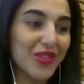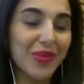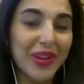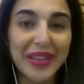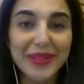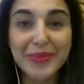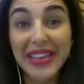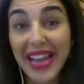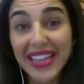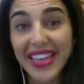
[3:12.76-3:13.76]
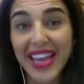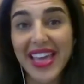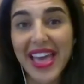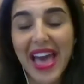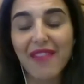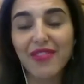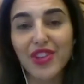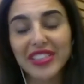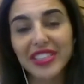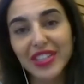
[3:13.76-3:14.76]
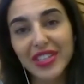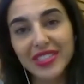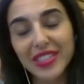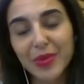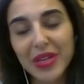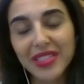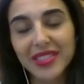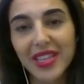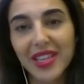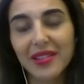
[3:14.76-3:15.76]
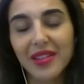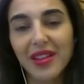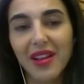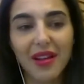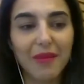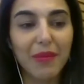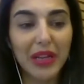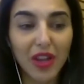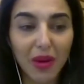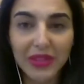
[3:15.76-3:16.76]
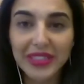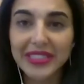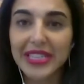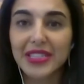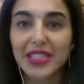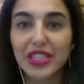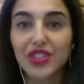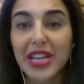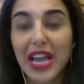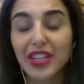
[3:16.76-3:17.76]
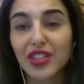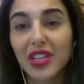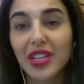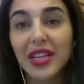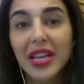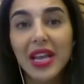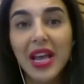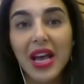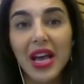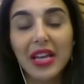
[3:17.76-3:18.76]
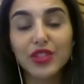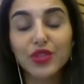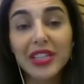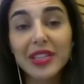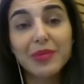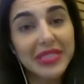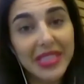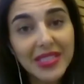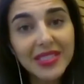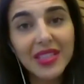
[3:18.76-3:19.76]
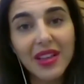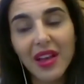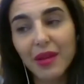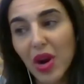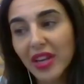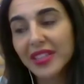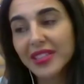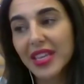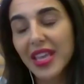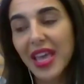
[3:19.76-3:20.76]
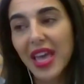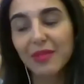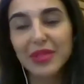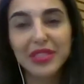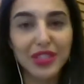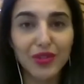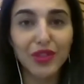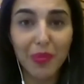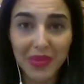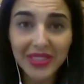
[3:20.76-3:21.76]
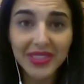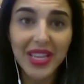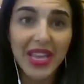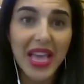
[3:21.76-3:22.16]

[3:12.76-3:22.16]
So my name is Malak. I have 13 years experience in bulk commodities, international trading business, marketing and business development.